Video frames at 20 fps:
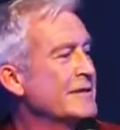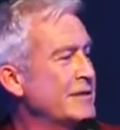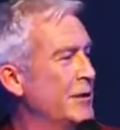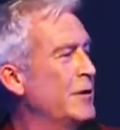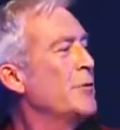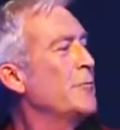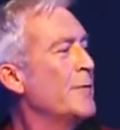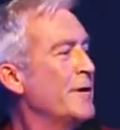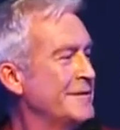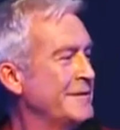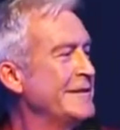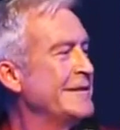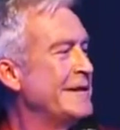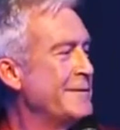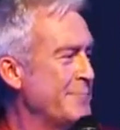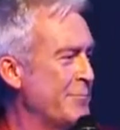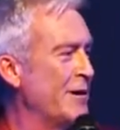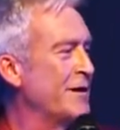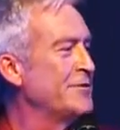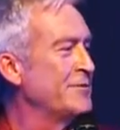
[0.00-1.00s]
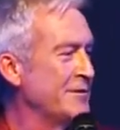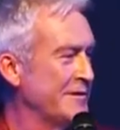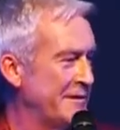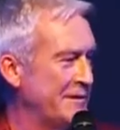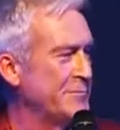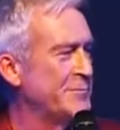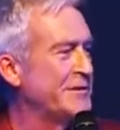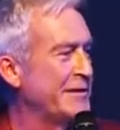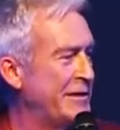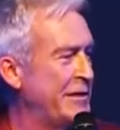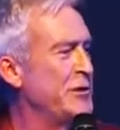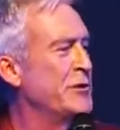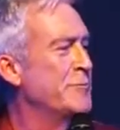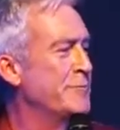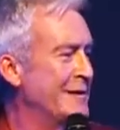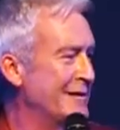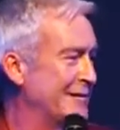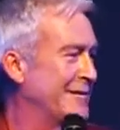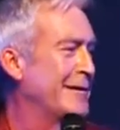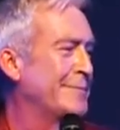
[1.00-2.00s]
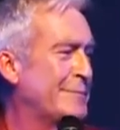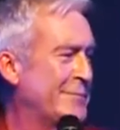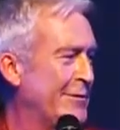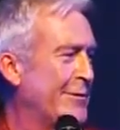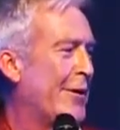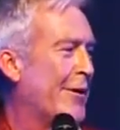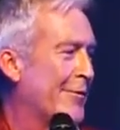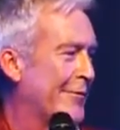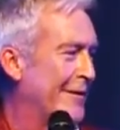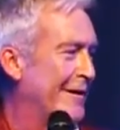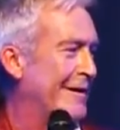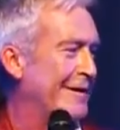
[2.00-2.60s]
so it wasn't an impressionist, it was a cubist, I'm sorry.